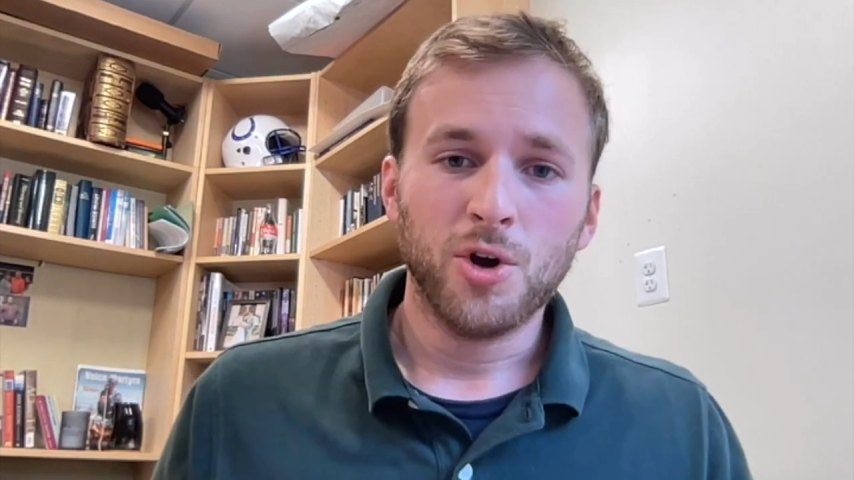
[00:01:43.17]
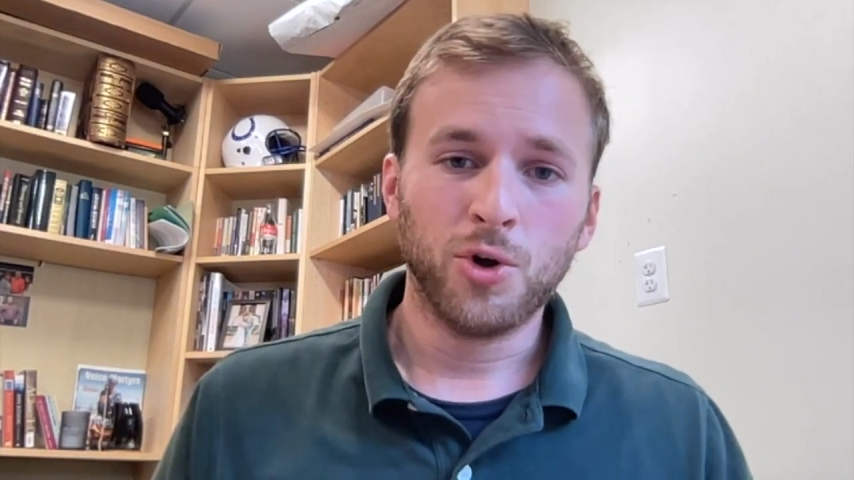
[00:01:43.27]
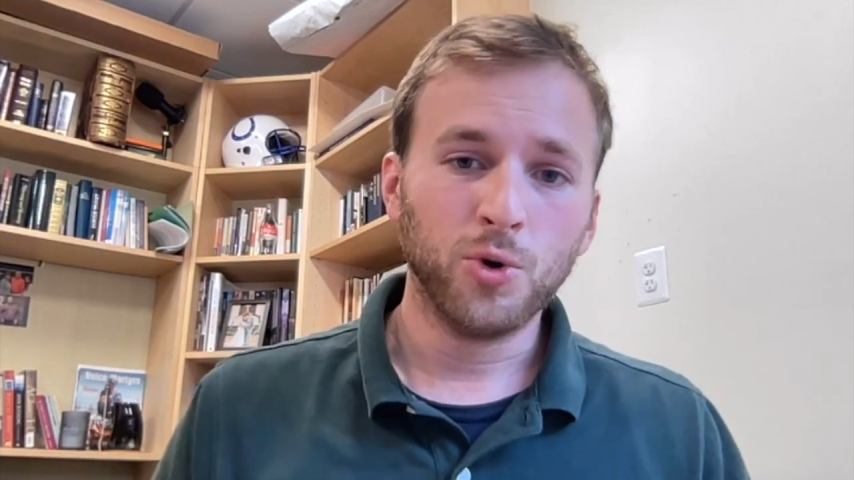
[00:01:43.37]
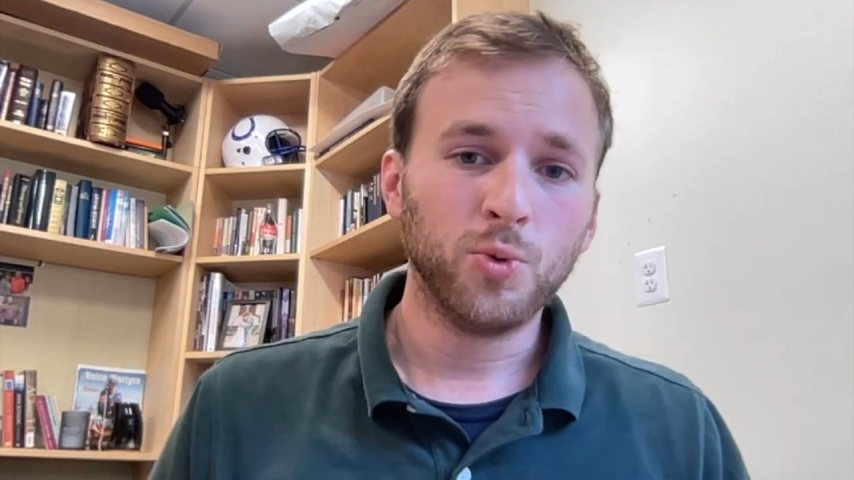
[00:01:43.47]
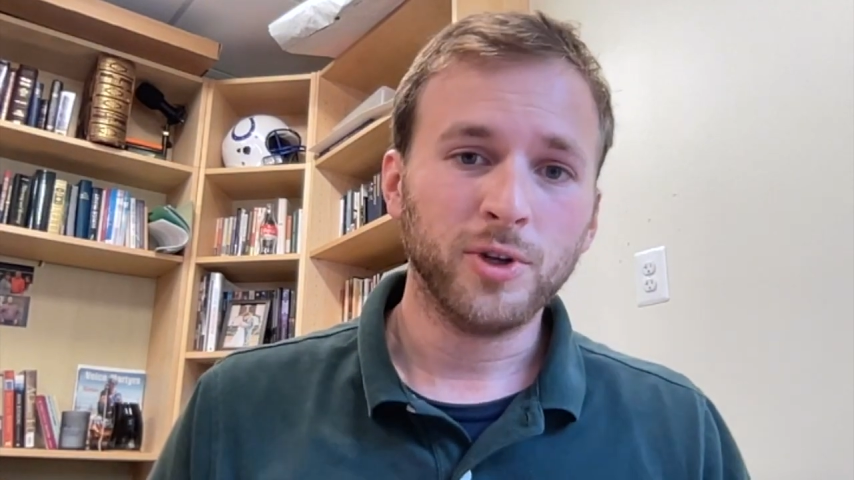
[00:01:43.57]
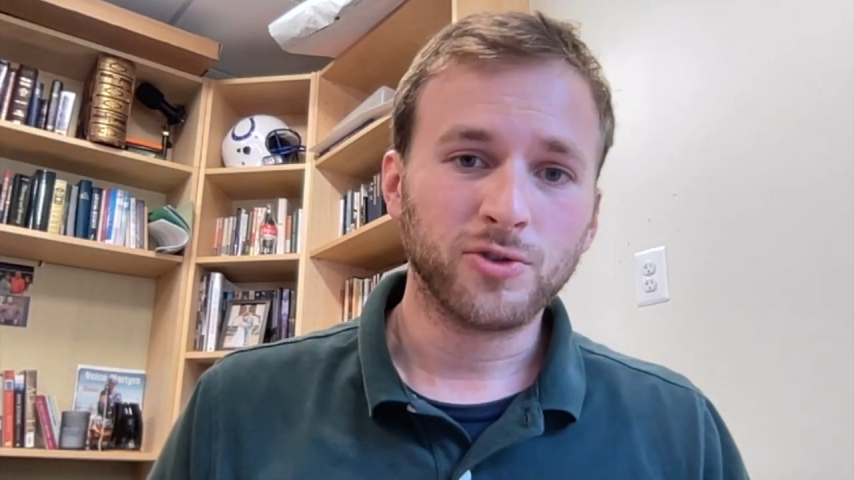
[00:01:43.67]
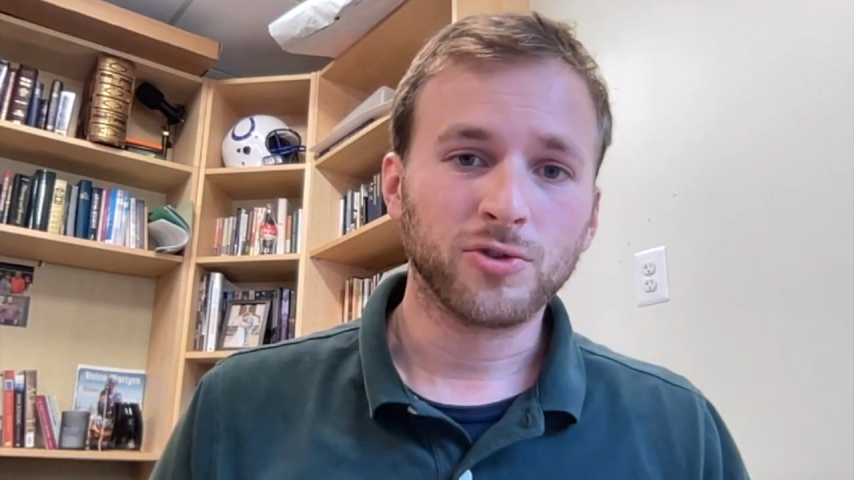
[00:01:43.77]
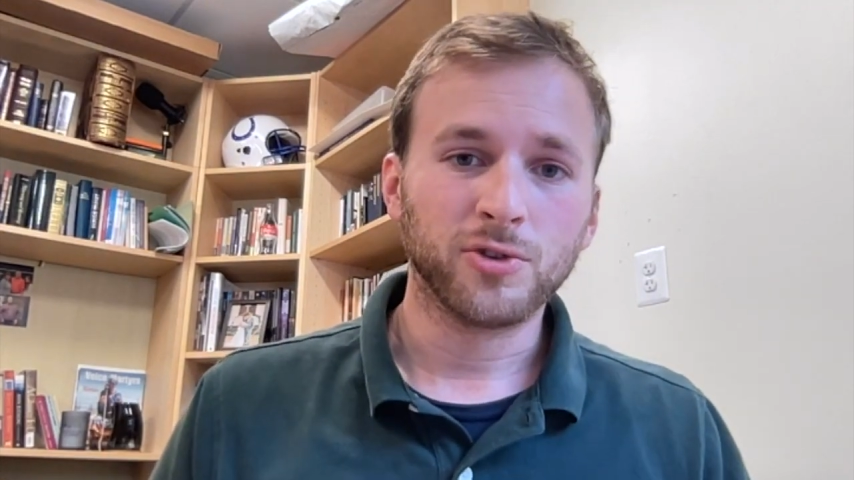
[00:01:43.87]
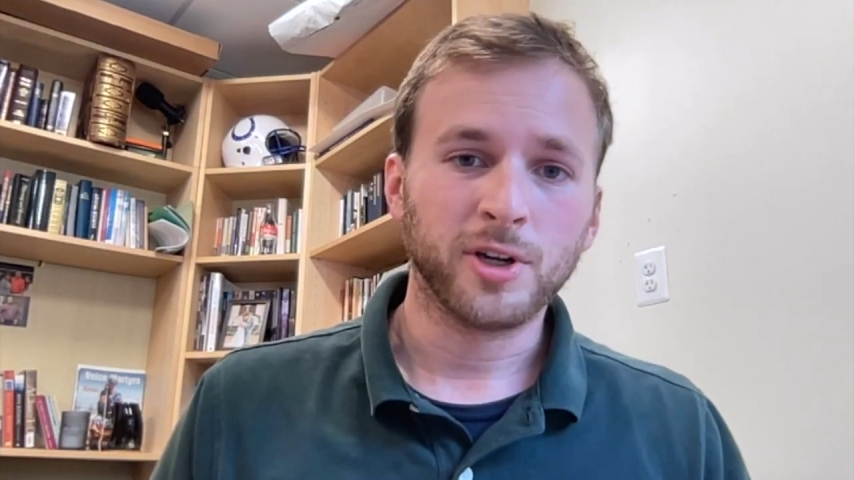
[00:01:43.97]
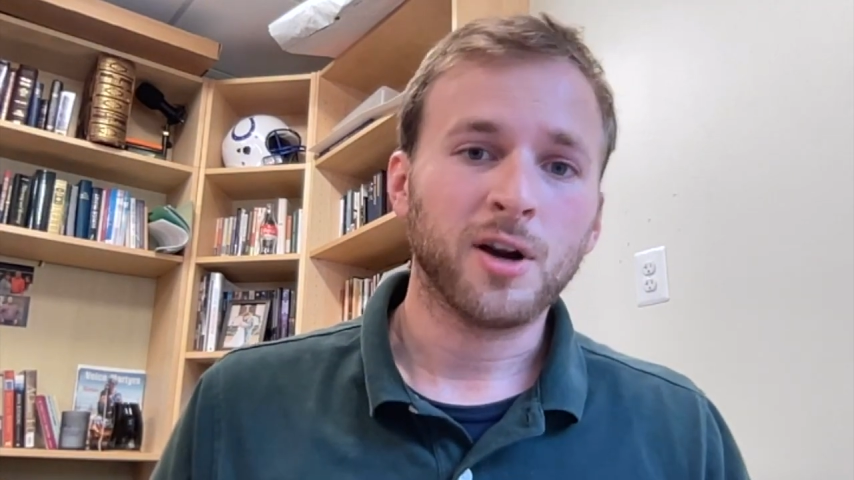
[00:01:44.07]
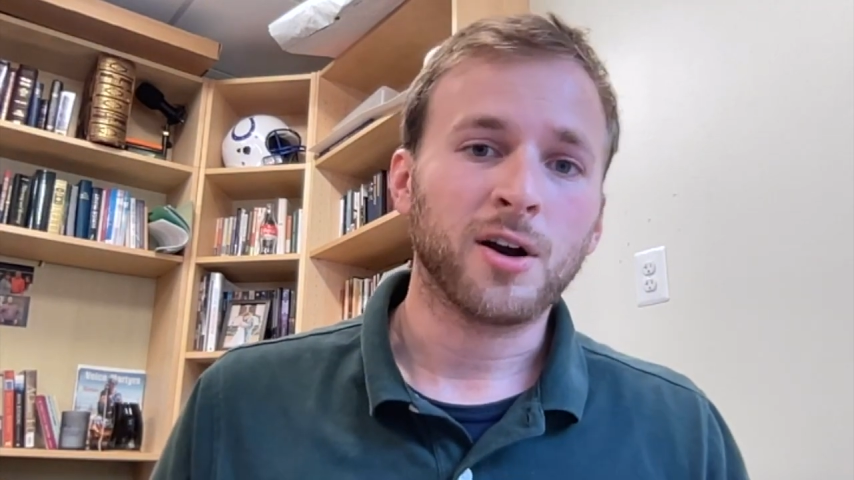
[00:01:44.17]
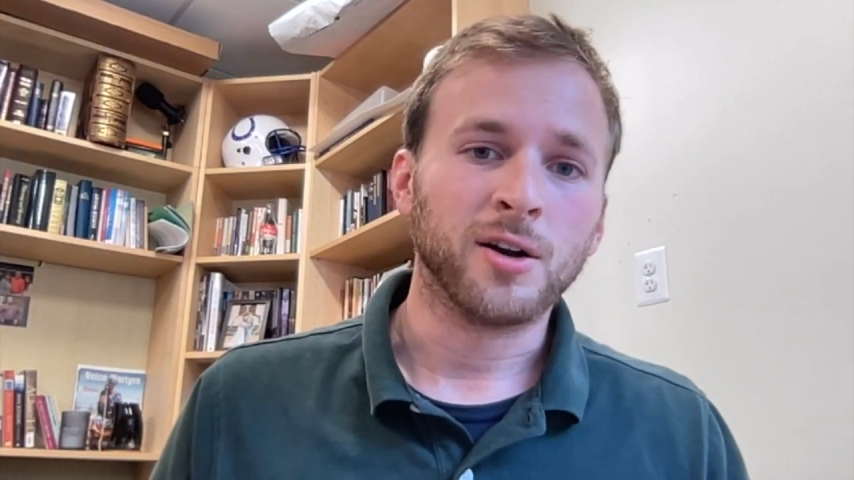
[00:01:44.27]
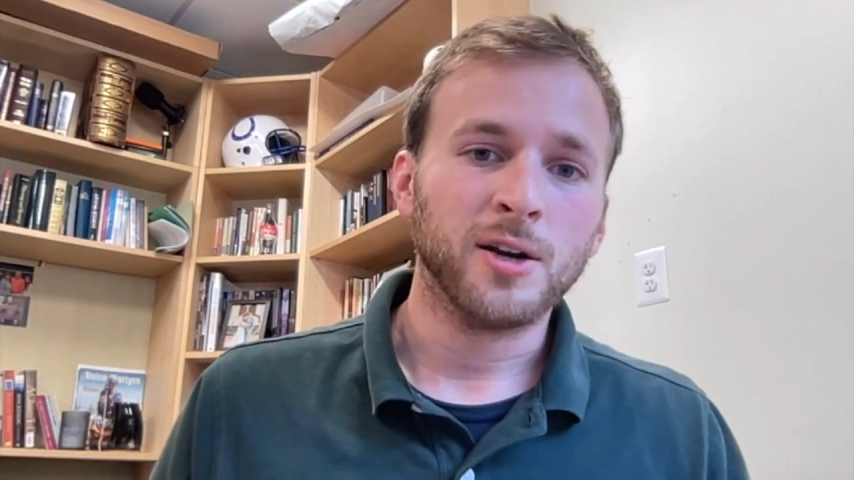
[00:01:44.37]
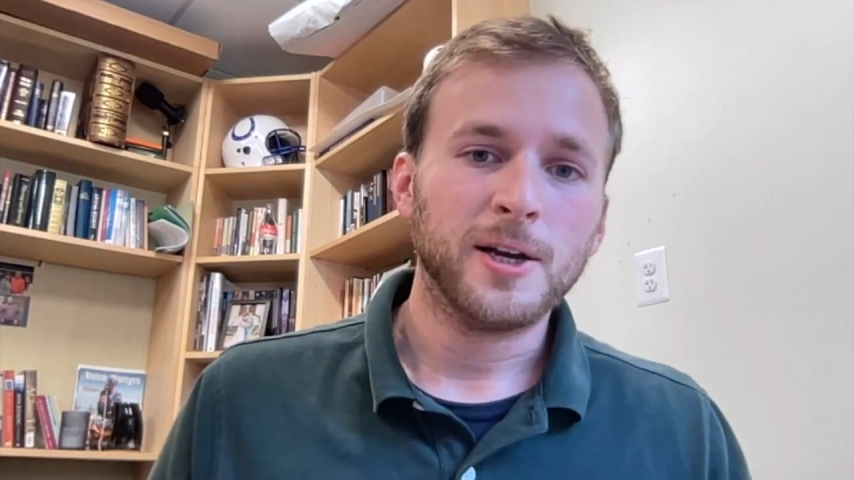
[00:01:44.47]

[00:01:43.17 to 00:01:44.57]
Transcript: who we truly are